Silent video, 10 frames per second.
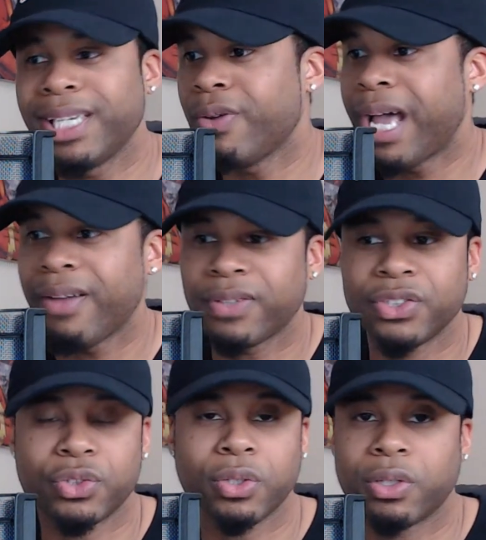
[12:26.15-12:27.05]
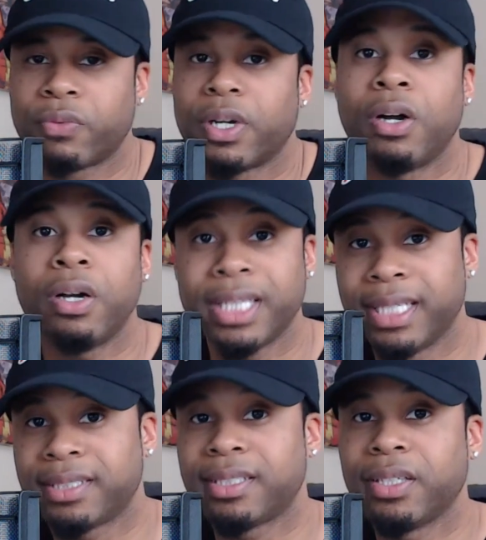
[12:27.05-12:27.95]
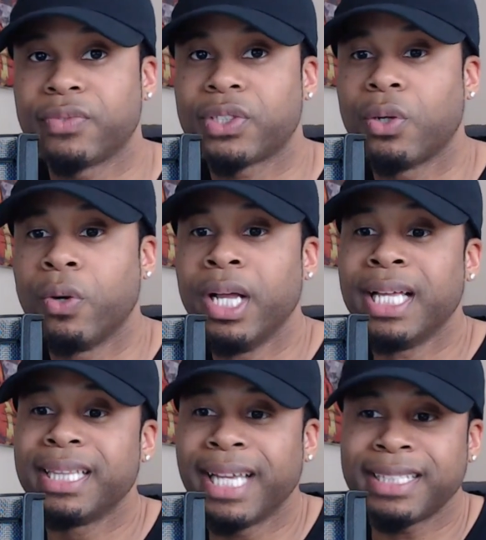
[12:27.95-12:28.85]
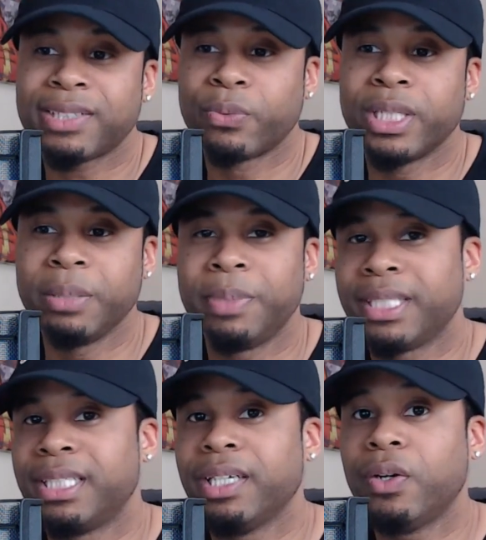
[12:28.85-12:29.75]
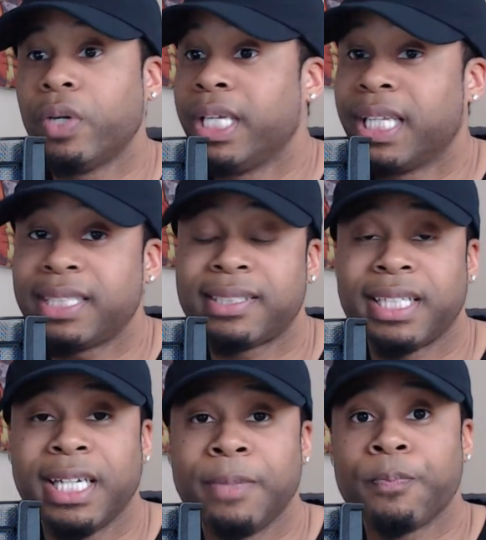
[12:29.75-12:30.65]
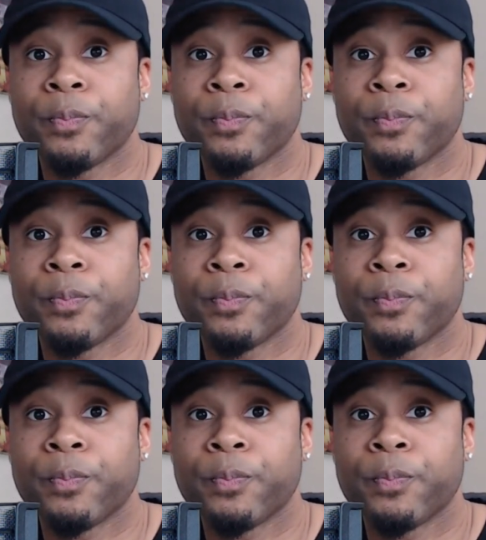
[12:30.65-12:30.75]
You have control over all that stuff. So that's a really big deal. And let's say,